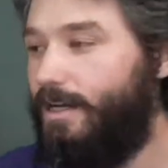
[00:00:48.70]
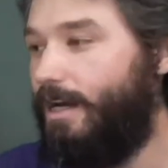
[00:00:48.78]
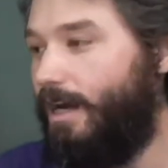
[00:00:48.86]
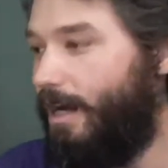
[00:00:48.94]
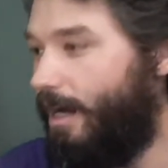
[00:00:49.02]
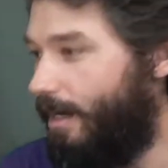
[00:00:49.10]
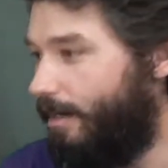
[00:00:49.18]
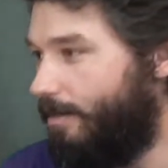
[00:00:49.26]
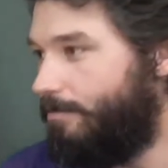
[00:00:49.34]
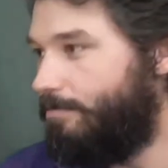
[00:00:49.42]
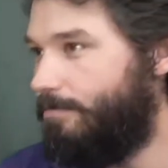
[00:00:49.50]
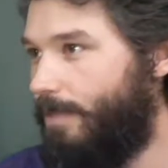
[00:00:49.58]

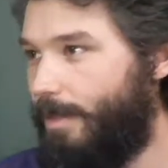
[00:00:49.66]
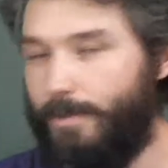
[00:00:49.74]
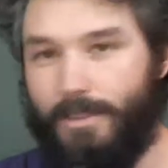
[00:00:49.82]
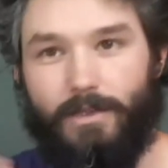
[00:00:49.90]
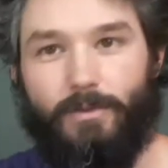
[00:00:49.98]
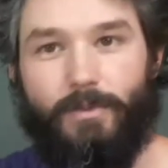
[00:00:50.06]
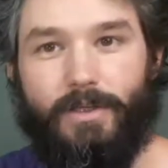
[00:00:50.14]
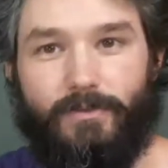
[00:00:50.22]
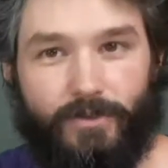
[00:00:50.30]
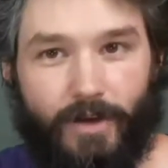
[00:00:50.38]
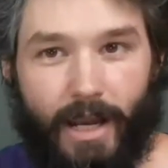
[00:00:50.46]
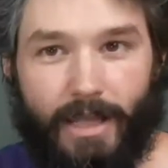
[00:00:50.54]
maybe a little bit of
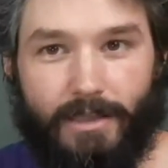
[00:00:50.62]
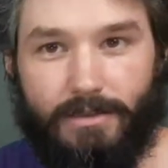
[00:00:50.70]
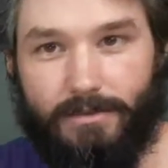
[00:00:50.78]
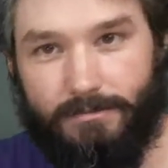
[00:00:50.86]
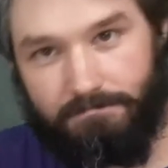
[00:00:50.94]
a rant.